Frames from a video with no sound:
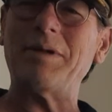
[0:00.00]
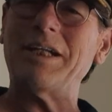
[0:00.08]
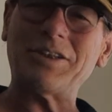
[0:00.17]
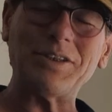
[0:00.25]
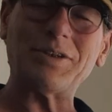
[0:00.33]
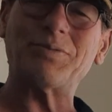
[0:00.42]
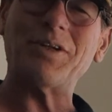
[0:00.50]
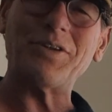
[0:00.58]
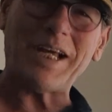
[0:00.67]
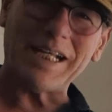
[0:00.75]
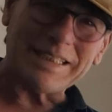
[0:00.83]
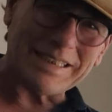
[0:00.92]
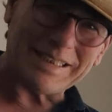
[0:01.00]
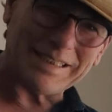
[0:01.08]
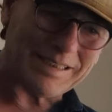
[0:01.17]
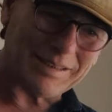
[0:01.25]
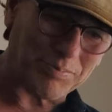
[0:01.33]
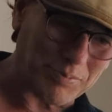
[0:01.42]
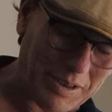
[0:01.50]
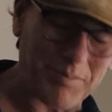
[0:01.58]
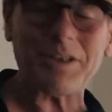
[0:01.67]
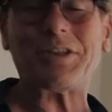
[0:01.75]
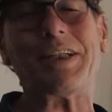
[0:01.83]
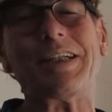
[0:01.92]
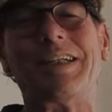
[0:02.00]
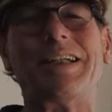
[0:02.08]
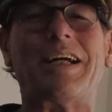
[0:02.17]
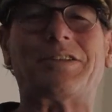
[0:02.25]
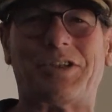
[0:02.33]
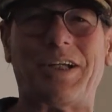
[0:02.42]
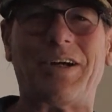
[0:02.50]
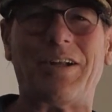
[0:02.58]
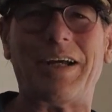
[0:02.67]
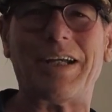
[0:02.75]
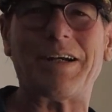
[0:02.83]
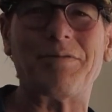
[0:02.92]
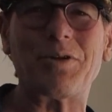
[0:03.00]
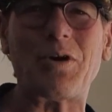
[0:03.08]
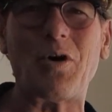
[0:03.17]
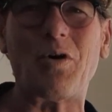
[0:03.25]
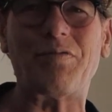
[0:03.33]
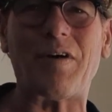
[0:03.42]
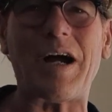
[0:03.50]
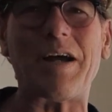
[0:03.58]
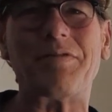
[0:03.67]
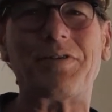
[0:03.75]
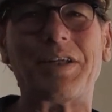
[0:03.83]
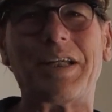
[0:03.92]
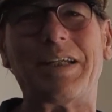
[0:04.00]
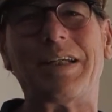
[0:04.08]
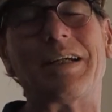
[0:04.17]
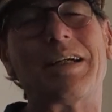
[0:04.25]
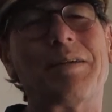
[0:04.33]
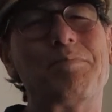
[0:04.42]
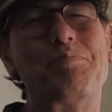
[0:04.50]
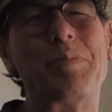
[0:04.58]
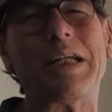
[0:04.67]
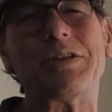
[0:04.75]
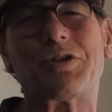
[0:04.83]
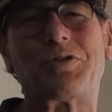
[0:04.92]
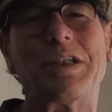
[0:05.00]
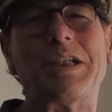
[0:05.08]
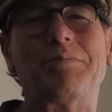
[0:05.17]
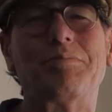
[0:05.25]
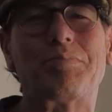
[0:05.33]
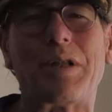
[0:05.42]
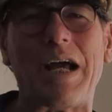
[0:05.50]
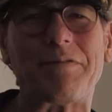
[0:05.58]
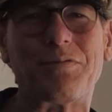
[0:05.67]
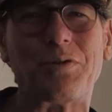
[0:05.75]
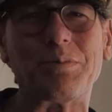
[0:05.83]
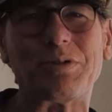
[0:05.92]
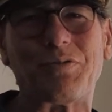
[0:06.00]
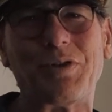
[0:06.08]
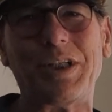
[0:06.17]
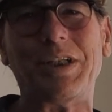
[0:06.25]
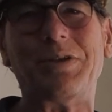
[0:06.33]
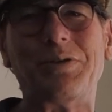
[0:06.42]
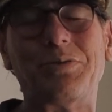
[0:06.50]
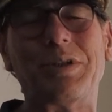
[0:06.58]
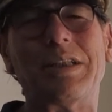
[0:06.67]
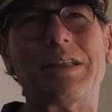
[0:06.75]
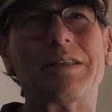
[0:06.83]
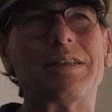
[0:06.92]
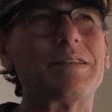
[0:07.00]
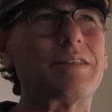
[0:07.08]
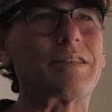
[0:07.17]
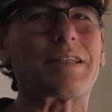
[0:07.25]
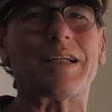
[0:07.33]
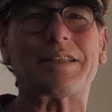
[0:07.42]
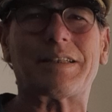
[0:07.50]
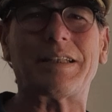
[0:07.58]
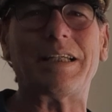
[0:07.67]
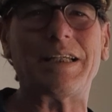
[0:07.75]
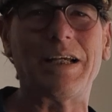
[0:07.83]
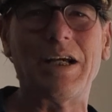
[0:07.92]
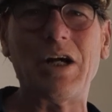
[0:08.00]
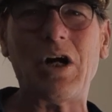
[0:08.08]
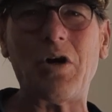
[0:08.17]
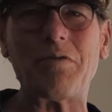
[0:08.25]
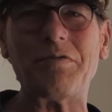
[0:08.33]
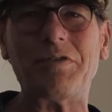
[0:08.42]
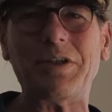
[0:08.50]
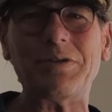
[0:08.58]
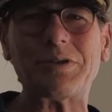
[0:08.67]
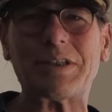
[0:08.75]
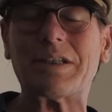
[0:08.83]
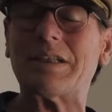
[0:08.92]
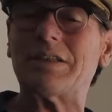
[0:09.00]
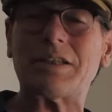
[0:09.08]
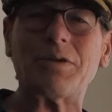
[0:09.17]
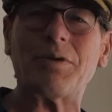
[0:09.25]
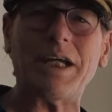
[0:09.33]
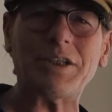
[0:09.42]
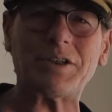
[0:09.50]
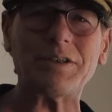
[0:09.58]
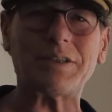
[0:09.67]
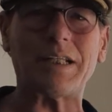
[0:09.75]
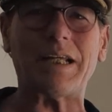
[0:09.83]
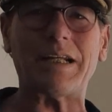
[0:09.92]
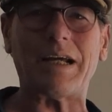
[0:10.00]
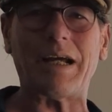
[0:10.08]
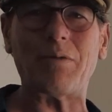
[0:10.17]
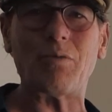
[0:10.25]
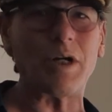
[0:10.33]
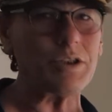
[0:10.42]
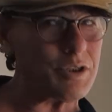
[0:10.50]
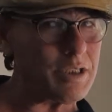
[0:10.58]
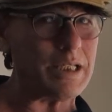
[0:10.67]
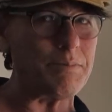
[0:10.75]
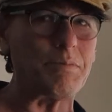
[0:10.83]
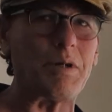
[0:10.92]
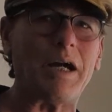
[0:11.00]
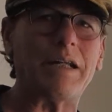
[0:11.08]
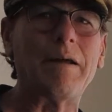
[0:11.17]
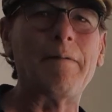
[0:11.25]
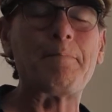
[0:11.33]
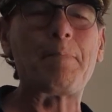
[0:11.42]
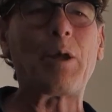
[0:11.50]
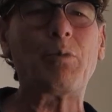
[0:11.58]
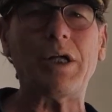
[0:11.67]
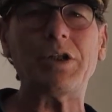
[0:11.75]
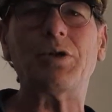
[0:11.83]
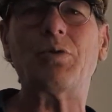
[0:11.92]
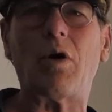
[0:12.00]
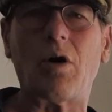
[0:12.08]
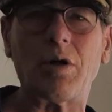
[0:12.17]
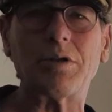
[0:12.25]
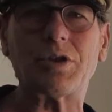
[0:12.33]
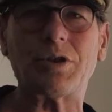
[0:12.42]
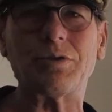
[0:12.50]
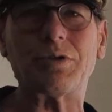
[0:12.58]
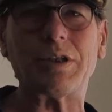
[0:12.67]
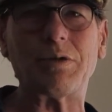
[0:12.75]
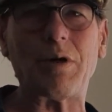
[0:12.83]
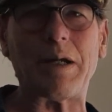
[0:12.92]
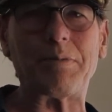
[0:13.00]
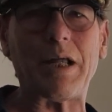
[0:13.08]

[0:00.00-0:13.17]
mentions. Well, that's pretty much it in a nutshell. I covered all 5 of the mainstream platforms for you. We discussed the overviews and considerations that I want you to keep in mind when you are choosing the right